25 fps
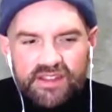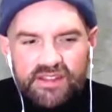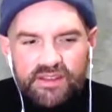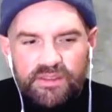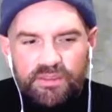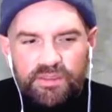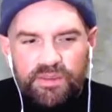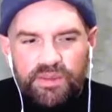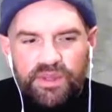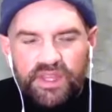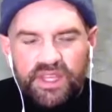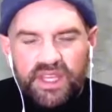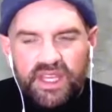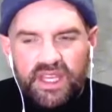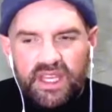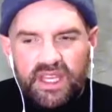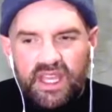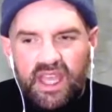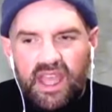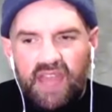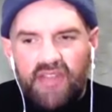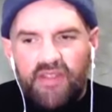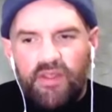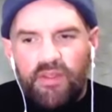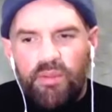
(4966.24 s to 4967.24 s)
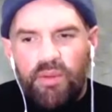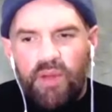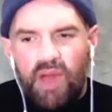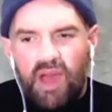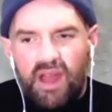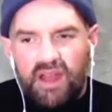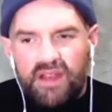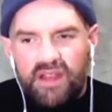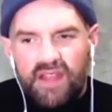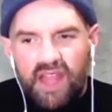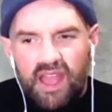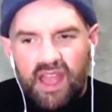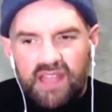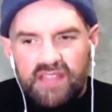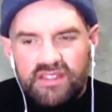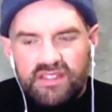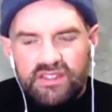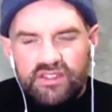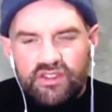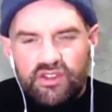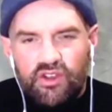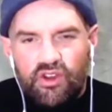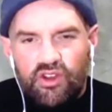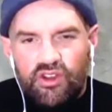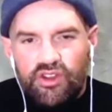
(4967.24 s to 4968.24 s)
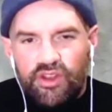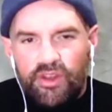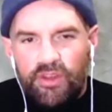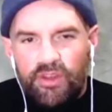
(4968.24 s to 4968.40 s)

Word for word: Suplee, and the podcast is called